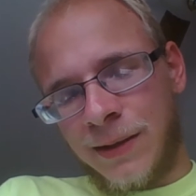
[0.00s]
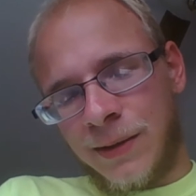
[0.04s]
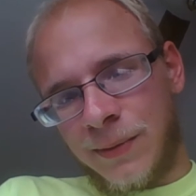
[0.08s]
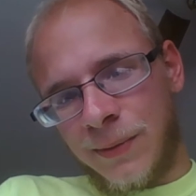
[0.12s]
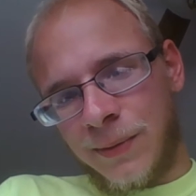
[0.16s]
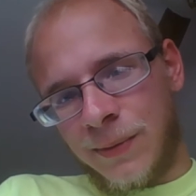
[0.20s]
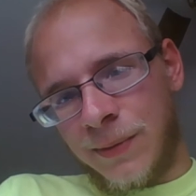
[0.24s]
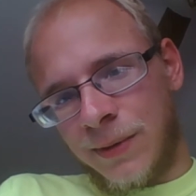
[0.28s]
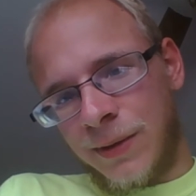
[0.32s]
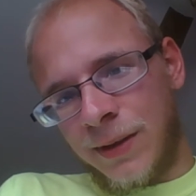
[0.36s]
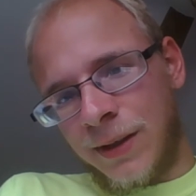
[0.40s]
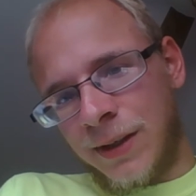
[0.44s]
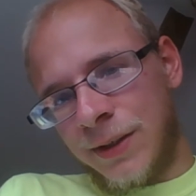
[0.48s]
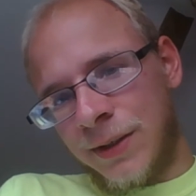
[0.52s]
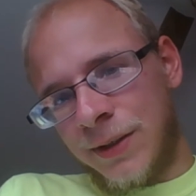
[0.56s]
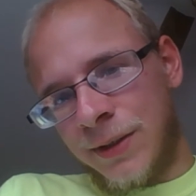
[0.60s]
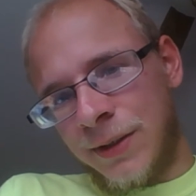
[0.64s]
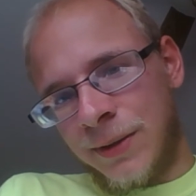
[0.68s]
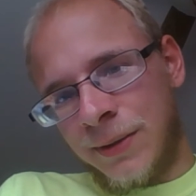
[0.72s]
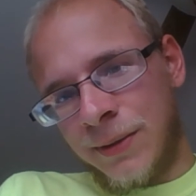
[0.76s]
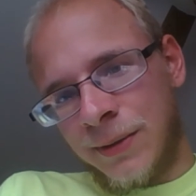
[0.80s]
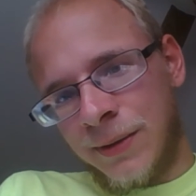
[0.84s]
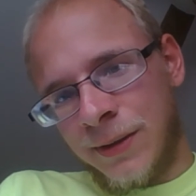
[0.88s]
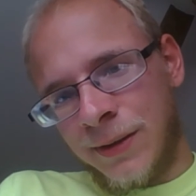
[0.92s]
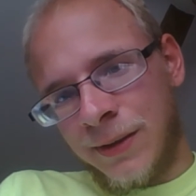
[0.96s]
Will I
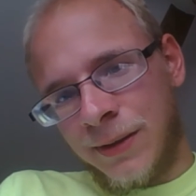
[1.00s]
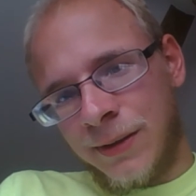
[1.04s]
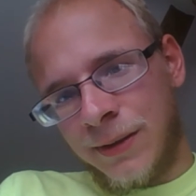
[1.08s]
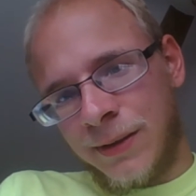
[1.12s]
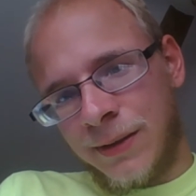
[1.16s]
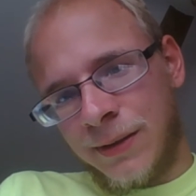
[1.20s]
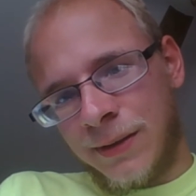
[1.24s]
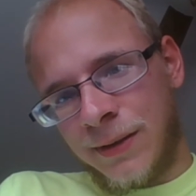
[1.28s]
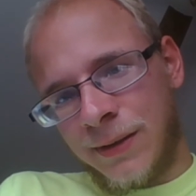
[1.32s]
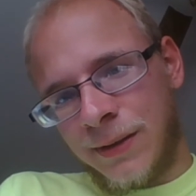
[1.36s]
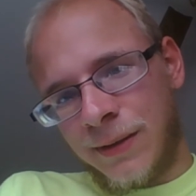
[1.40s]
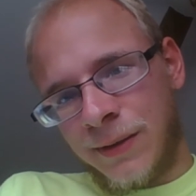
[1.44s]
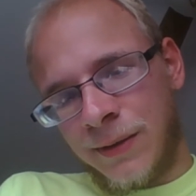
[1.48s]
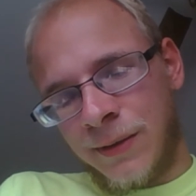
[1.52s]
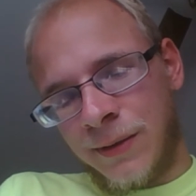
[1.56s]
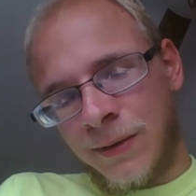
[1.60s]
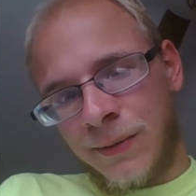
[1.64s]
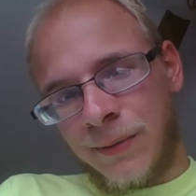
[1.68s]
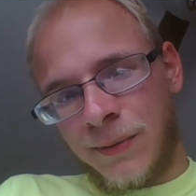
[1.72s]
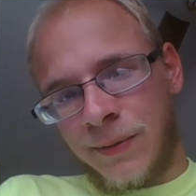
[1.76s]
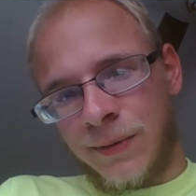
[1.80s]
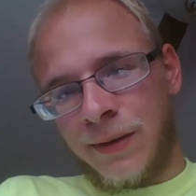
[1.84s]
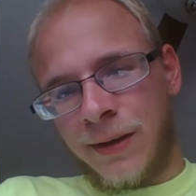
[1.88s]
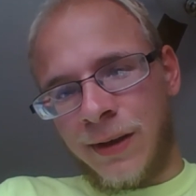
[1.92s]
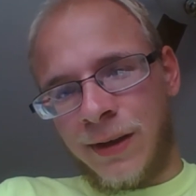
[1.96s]
do it?
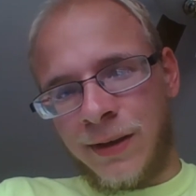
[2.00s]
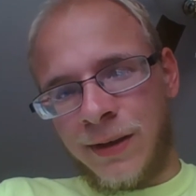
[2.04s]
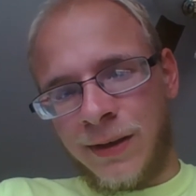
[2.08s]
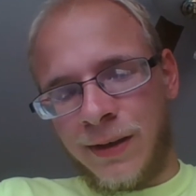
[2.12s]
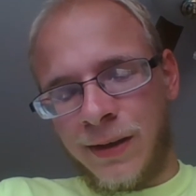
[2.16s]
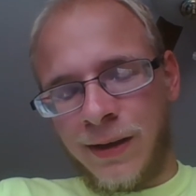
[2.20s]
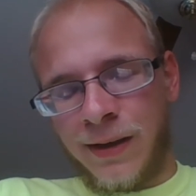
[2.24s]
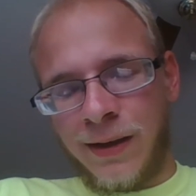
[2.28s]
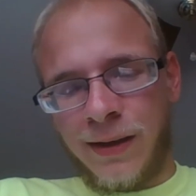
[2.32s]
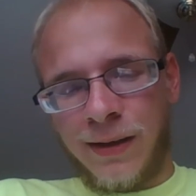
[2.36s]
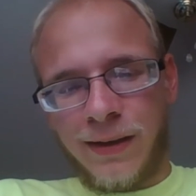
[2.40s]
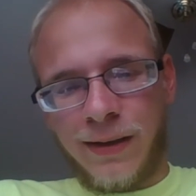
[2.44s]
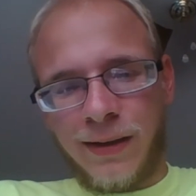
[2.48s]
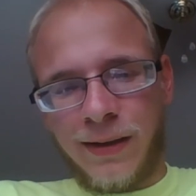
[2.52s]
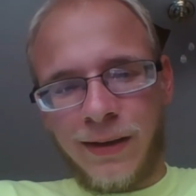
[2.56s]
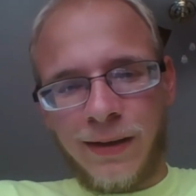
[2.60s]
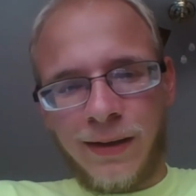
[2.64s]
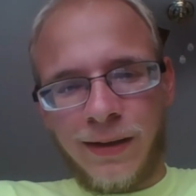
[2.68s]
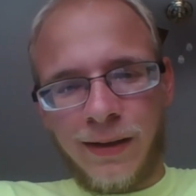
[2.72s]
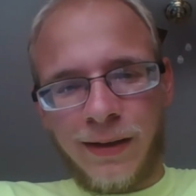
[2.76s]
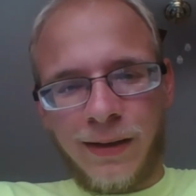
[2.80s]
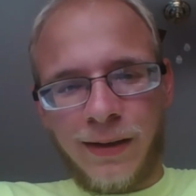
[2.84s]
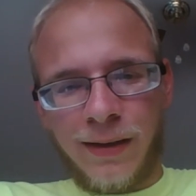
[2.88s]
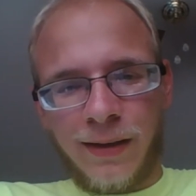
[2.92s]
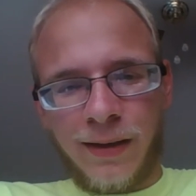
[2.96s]
Will I not?
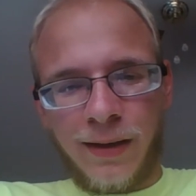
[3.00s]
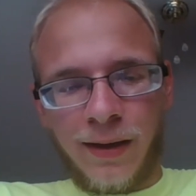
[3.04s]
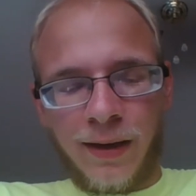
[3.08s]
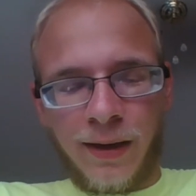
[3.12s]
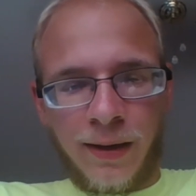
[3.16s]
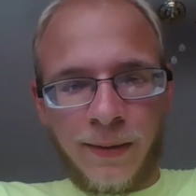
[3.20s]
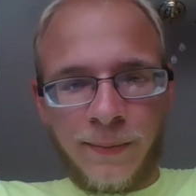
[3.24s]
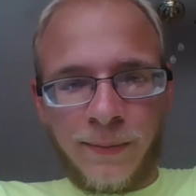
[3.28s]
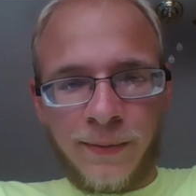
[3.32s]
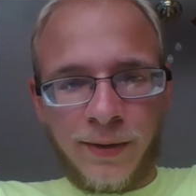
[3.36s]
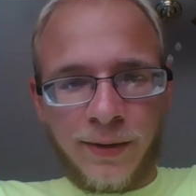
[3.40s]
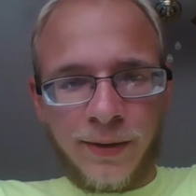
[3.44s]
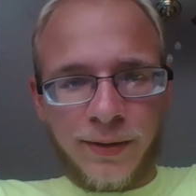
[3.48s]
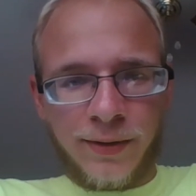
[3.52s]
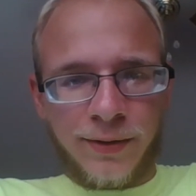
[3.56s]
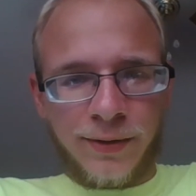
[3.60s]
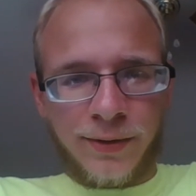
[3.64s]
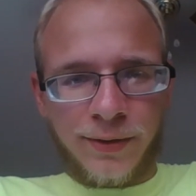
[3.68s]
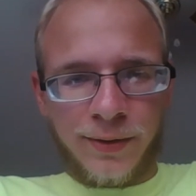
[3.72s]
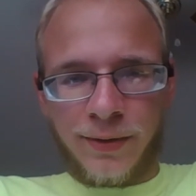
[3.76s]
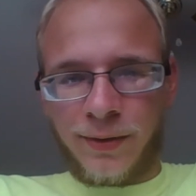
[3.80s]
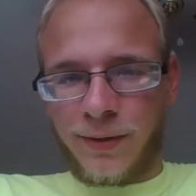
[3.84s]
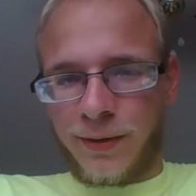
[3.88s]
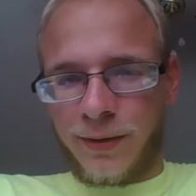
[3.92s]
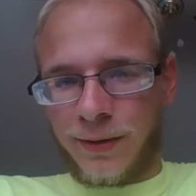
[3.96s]
I'm not
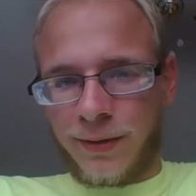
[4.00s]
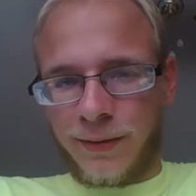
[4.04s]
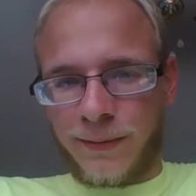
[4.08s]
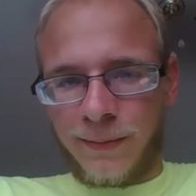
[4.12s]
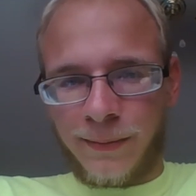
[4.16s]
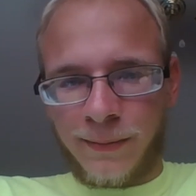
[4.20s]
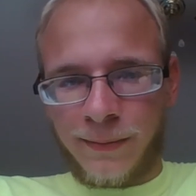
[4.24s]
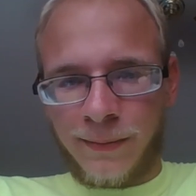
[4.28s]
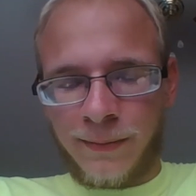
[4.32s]
sure.